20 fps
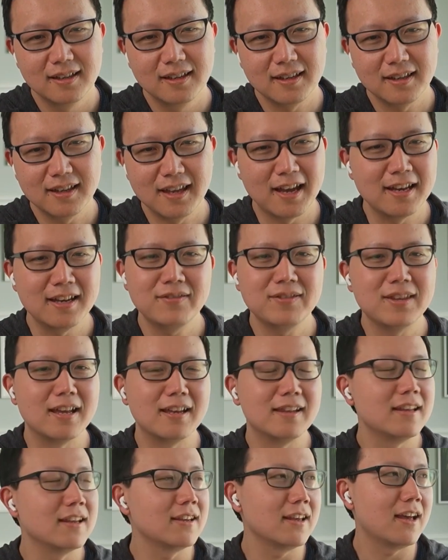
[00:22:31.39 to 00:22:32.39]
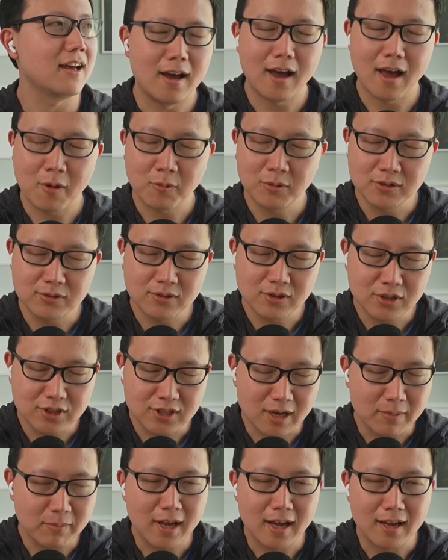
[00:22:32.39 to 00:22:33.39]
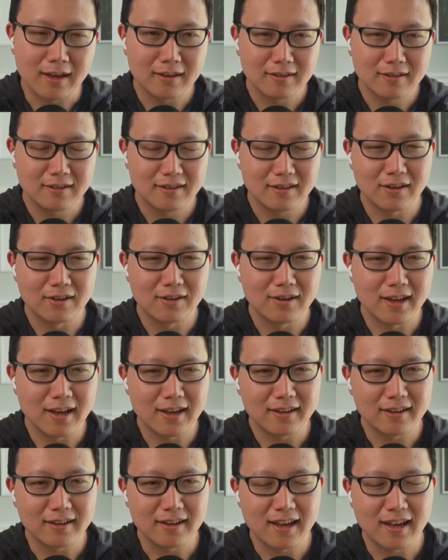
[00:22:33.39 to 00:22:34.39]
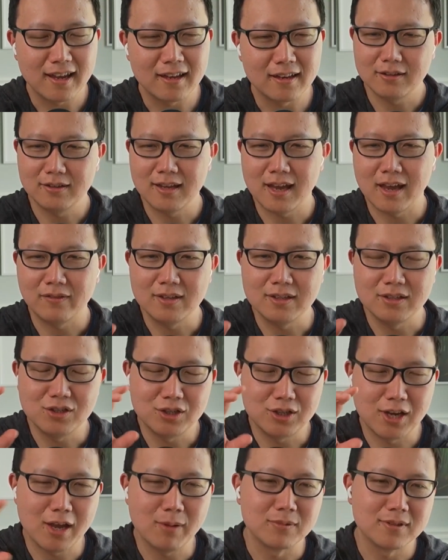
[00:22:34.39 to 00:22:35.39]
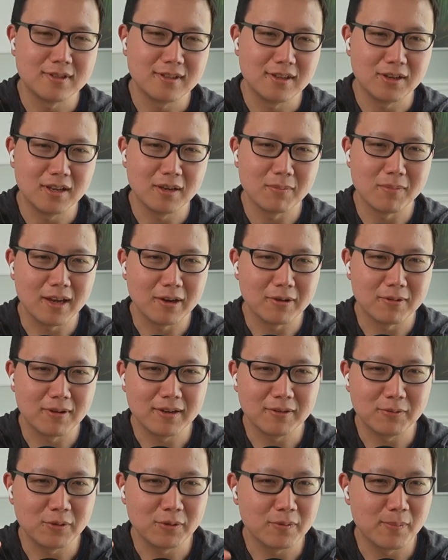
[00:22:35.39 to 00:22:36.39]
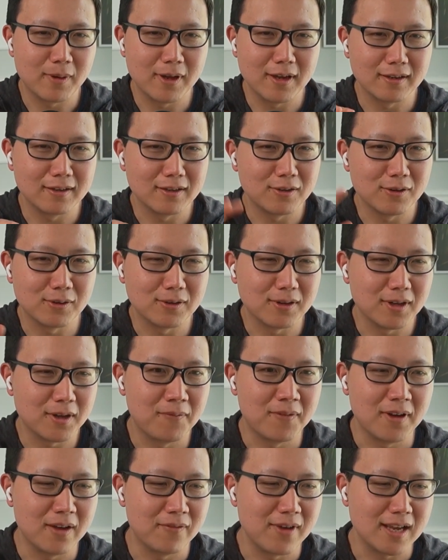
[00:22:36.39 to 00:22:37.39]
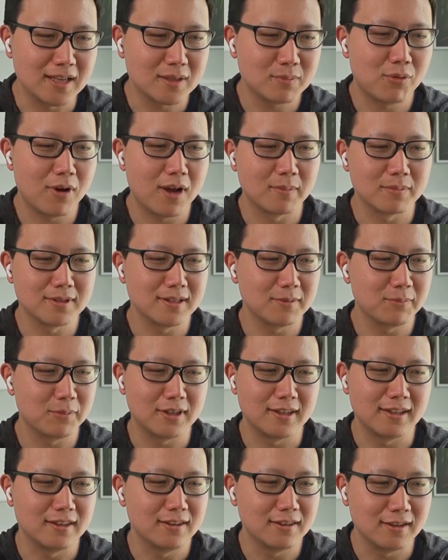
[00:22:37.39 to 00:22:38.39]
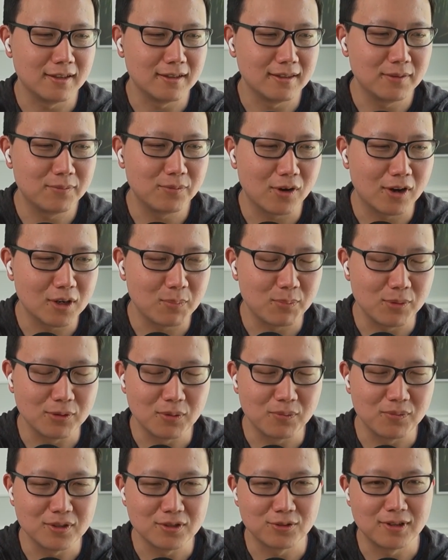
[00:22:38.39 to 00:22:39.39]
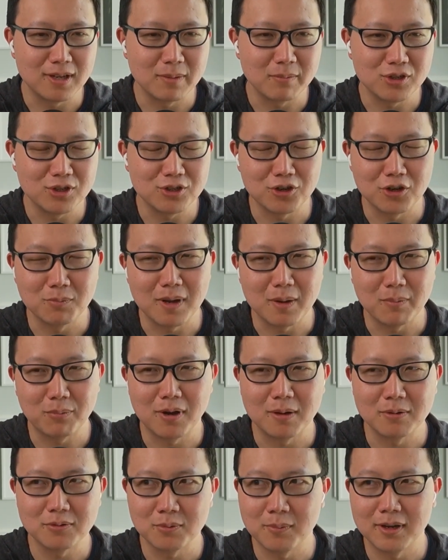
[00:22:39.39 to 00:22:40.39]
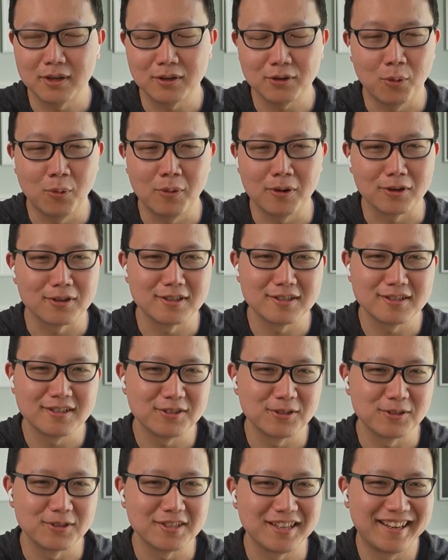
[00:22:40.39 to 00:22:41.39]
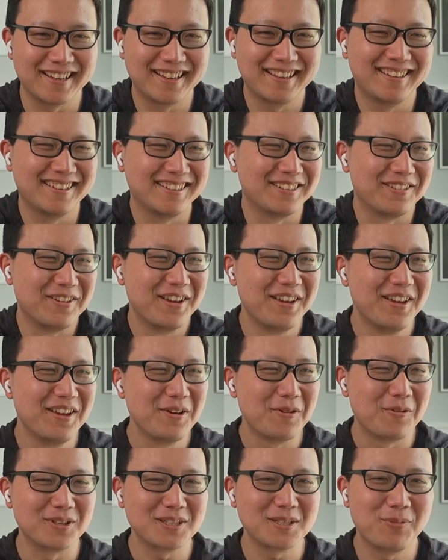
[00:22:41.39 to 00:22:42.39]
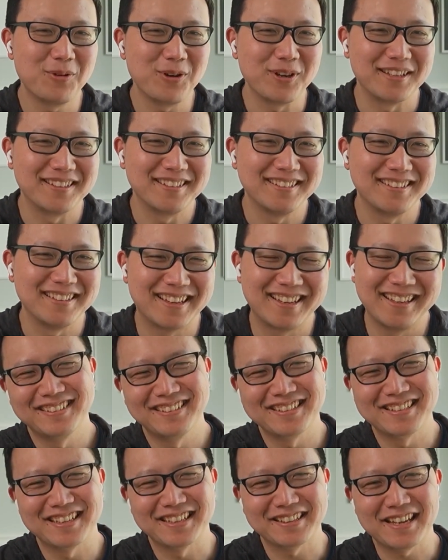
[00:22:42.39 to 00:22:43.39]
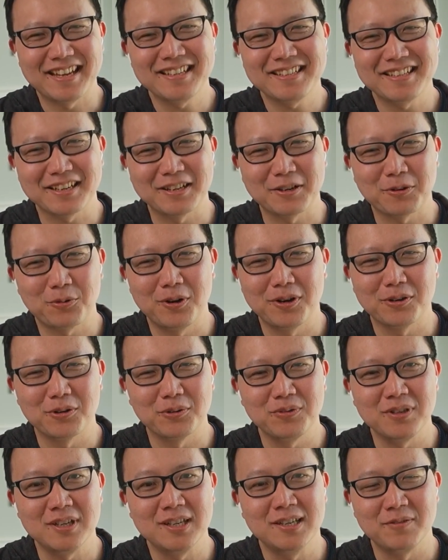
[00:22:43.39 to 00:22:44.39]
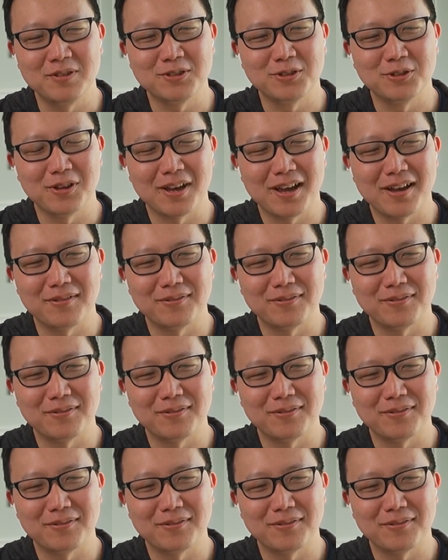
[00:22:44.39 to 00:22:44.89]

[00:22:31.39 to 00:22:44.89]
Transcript: Yeah, I love that. Like I was using Gemini the other day, and they have these gems they can make, right, with my, advanced prompts, but they forgot to do the feature to let me share my prompts with my coworkers. So it's like, what's the point? Like, it's like, that's like a critical feature to have.